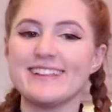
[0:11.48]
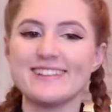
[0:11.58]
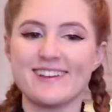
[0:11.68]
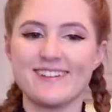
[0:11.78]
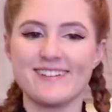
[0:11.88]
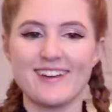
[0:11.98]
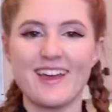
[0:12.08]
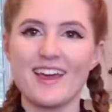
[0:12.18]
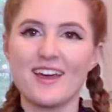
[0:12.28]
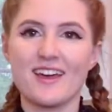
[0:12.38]
so,
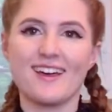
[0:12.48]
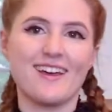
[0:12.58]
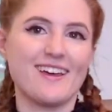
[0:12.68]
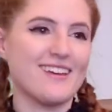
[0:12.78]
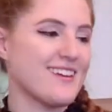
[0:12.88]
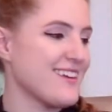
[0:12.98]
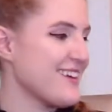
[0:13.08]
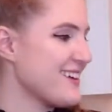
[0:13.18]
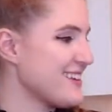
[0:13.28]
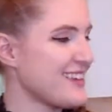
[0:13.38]

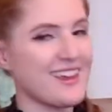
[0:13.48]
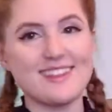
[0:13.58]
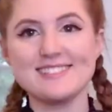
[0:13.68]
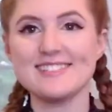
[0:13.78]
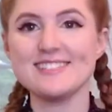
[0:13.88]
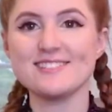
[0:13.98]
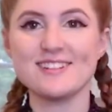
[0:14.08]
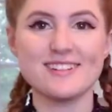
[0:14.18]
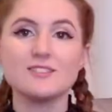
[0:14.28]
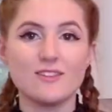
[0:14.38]
uh, yeah, let's get
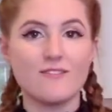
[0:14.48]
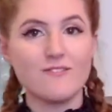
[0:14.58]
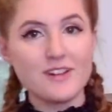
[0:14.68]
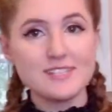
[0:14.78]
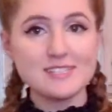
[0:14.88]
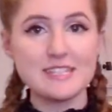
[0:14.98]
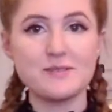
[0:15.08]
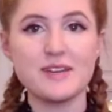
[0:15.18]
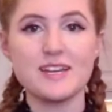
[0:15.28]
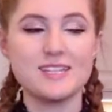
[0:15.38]
started. So the first
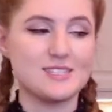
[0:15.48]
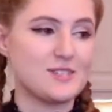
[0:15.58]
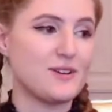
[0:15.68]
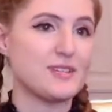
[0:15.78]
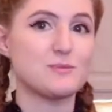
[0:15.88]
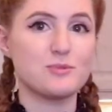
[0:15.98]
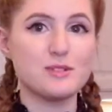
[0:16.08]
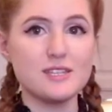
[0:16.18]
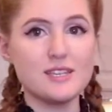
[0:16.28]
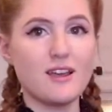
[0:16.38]
thing we're gonna do is
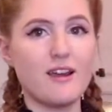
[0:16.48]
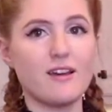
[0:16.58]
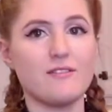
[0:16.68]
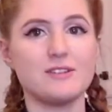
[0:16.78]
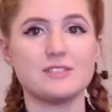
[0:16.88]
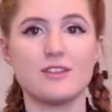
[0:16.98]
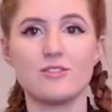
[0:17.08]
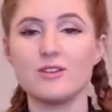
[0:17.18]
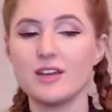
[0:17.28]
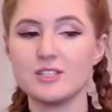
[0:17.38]
preheat our oven to
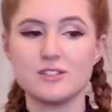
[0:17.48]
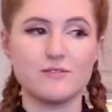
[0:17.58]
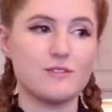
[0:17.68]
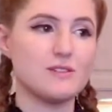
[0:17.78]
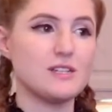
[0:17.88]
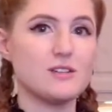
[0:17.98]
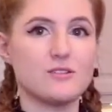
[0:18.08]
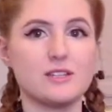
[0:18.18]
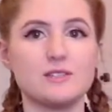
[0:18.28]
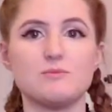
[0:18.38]
three hundred fifty
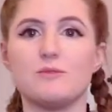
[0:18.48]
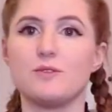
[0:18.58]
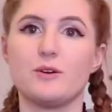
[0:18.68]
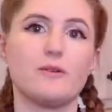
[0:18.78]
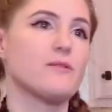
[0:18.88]
degrees before we